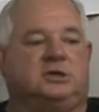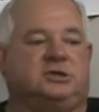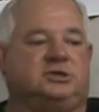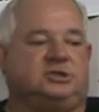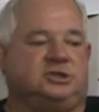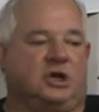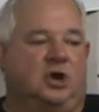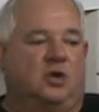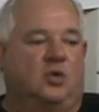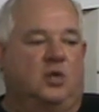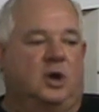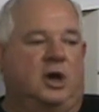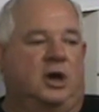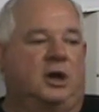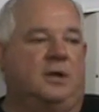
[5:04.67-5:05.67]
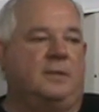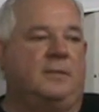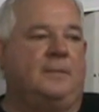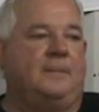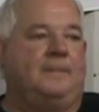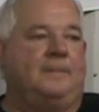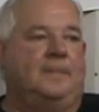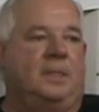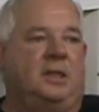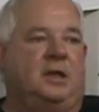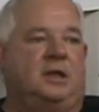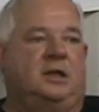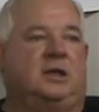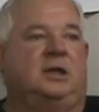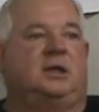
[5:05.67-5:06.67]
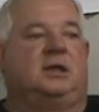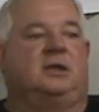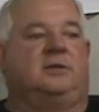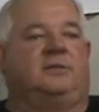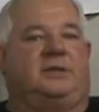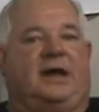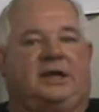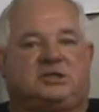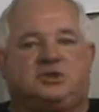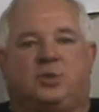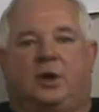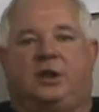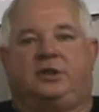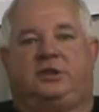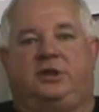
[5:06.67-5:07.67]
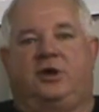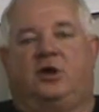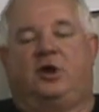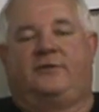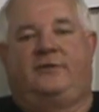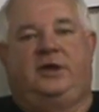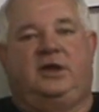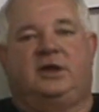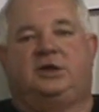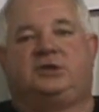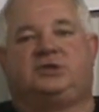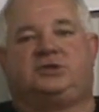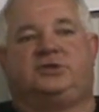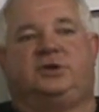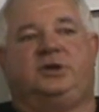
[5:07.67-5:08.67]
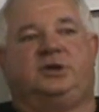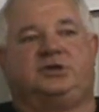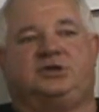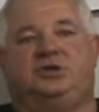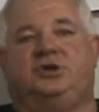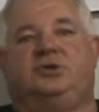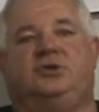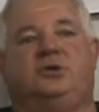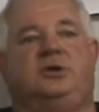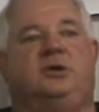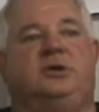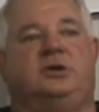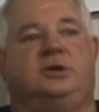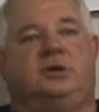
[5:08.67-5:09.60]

So that's what the RV industry is doing